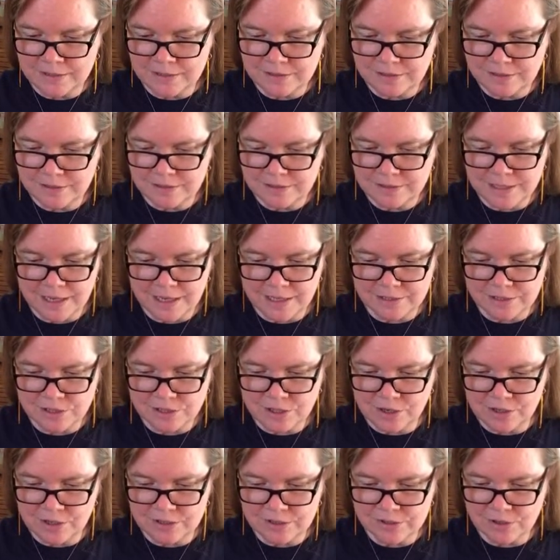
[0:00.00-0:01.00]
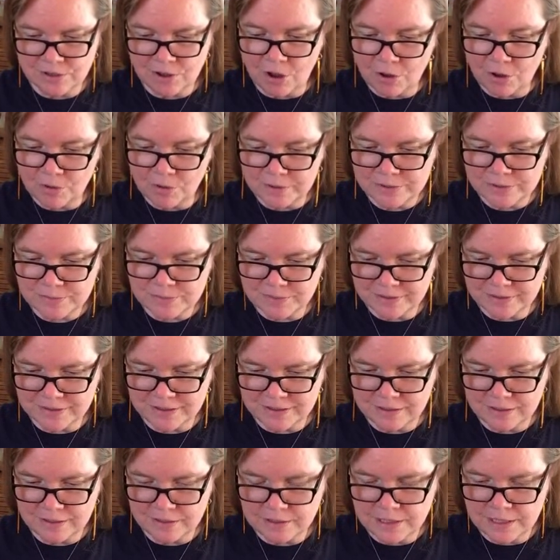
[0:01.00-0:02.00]
says, yes, yarn is always worth
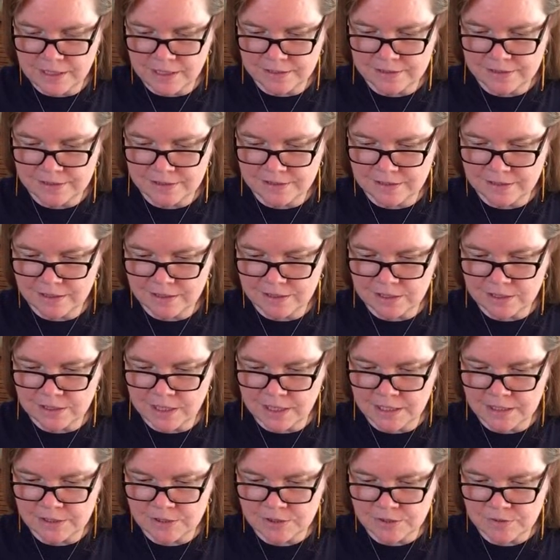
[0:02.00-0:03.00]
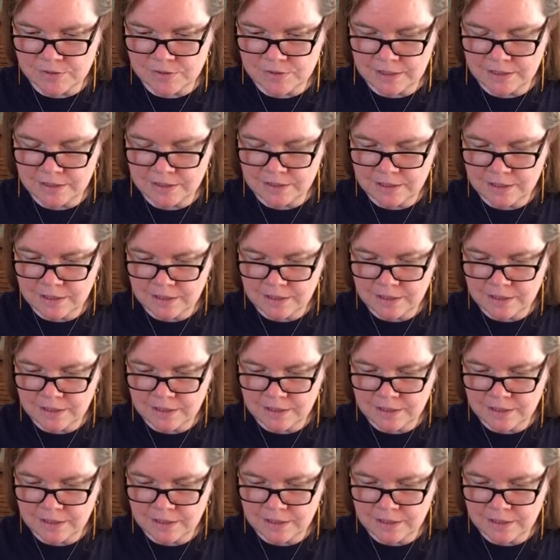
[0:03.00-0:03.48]
it. Yes, it's such a nice treat.